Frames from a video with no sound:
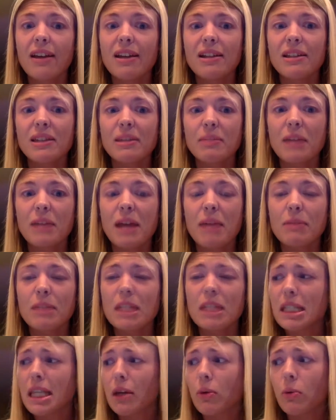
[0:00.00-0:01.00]
sometimes
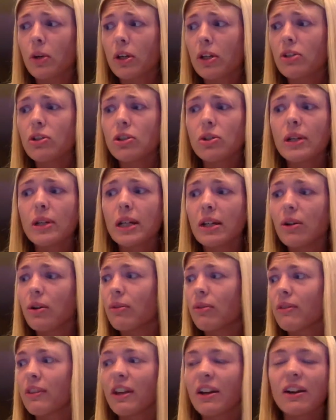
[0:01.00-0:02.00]
he's like, what are you doing
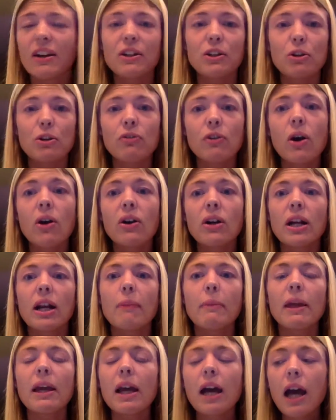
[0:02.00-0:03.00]
over there on your phone? And I'm
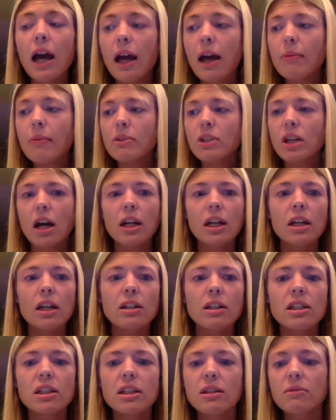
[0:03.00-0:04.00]
like, I'm
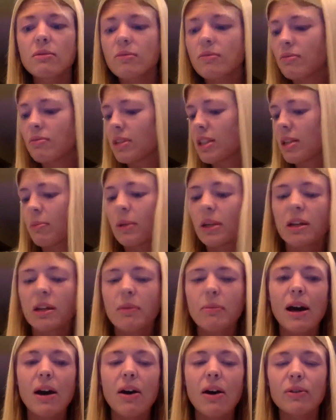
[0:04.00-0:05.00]
talking to somebody
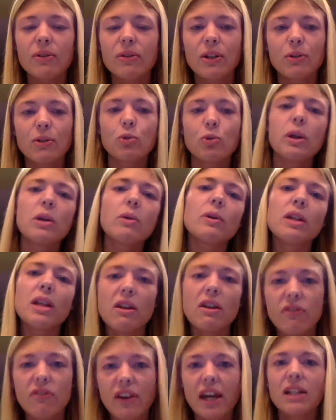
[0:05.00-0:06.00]
about, 21
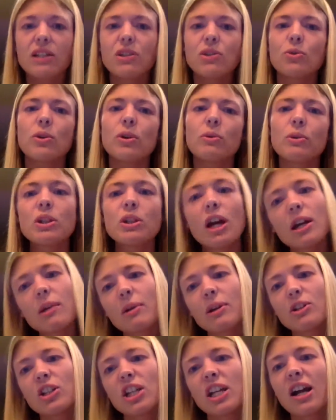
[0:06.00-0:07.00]
Day Fix, or we're talking
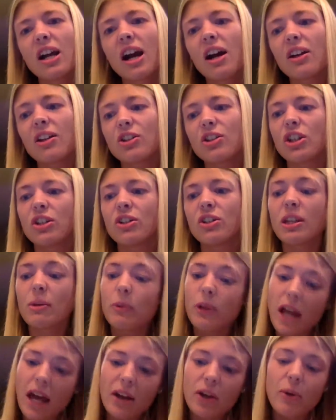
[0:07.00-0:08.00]
about Shakeology, or
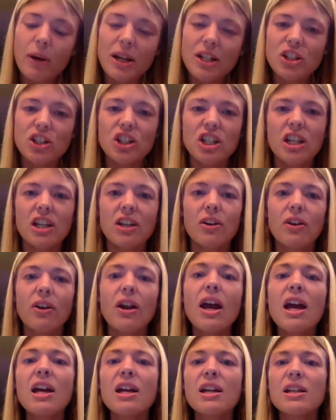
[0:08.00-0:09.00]
someone had a question, or
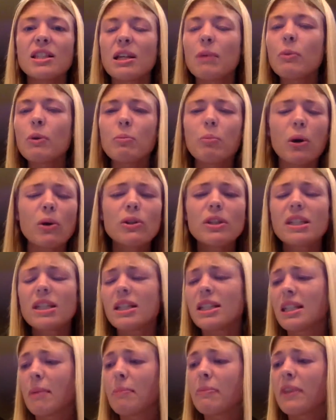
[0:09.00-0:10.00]
someone
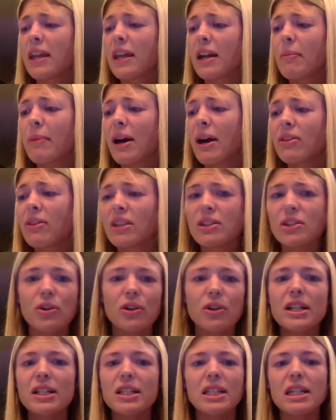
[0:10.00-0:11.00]
posted something about this
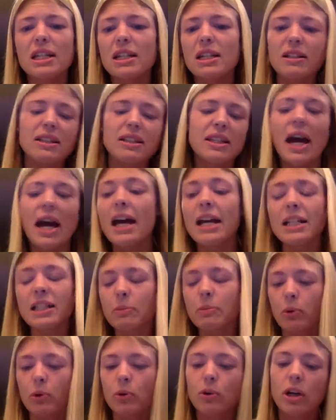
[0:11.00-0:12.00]
crazy size
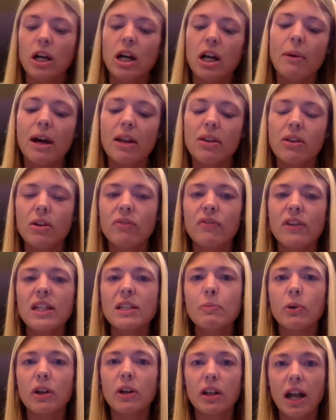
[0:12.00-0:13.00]
program on their
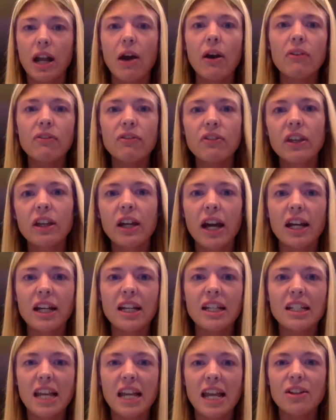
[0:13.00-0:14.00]
Facebook, and now I feel like I
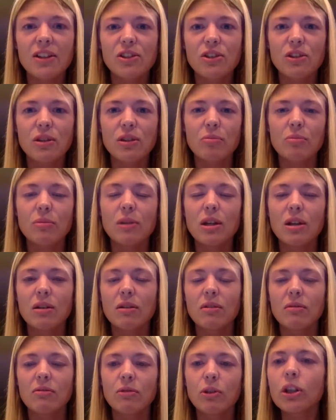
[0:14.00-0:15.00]
need to answer them
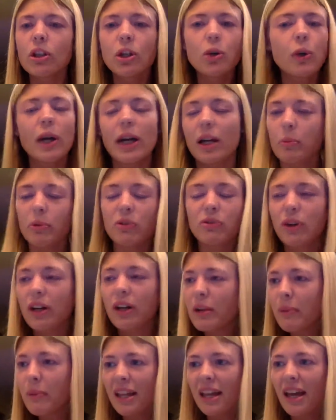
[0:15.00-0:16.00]
really quick before
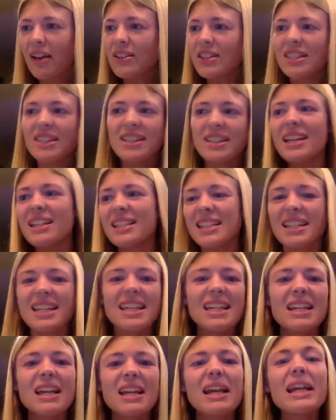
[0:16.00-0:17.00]
anybody else does. And
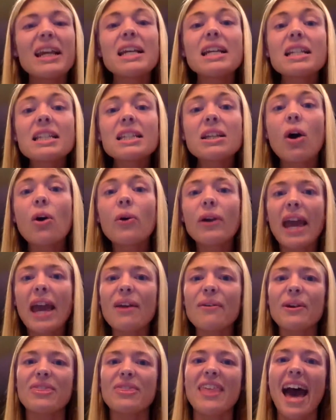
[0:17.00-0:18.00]
he's okay
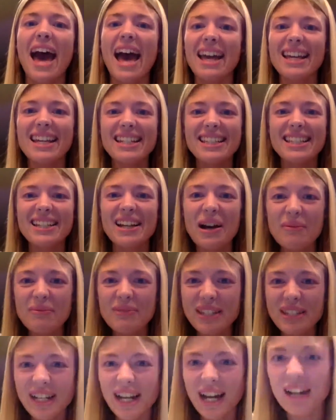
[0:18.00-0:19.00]
with that. He's come
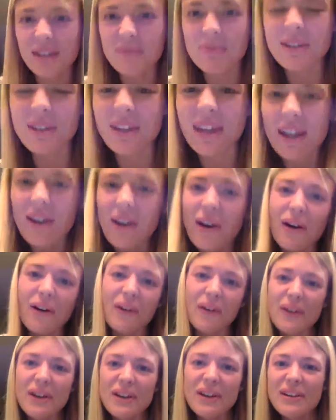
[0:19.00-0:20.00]
to kind of be like,
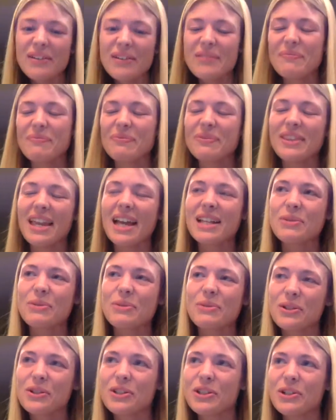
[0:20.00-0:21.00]
oh, that's
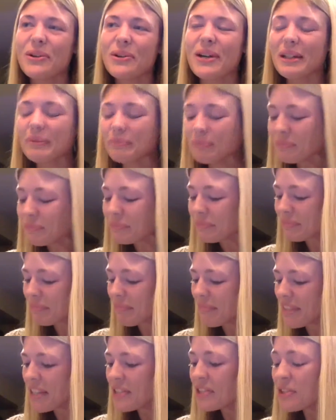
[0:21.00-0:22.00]
what you're doing.
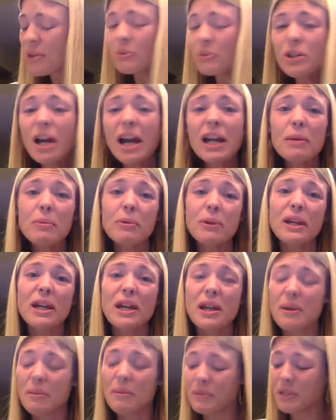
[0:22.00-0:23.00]
So I'm trying to bring
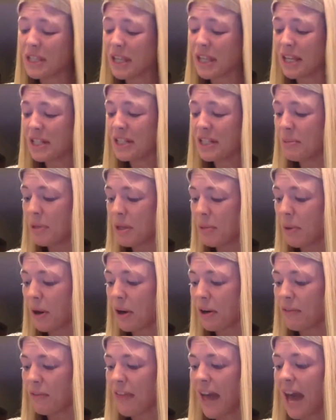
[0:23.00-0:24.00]
him in to be a
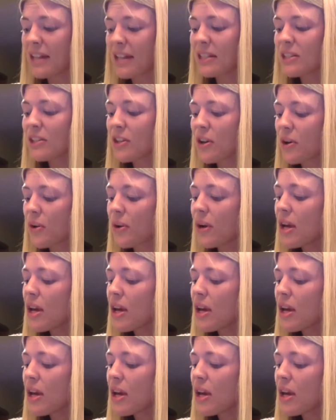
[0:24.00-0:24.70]
part of that. So